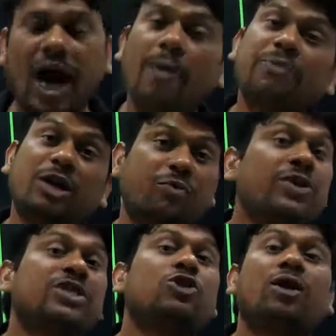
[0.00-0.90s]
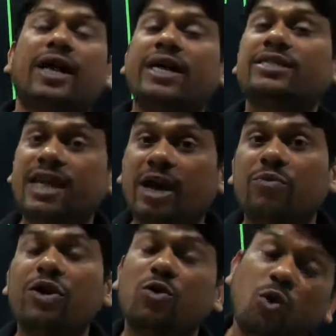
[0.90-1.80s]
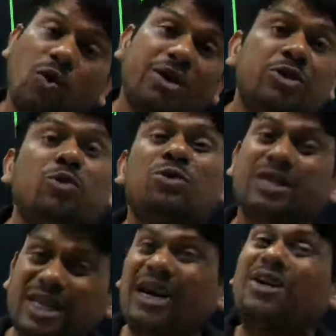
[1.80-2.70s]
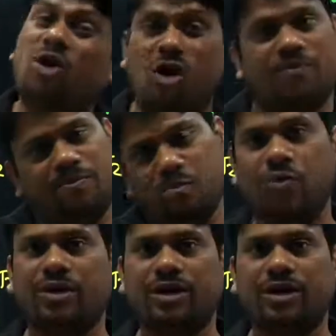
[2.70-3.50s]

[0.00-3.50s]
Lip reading: after which your SCR will go into turn off mode.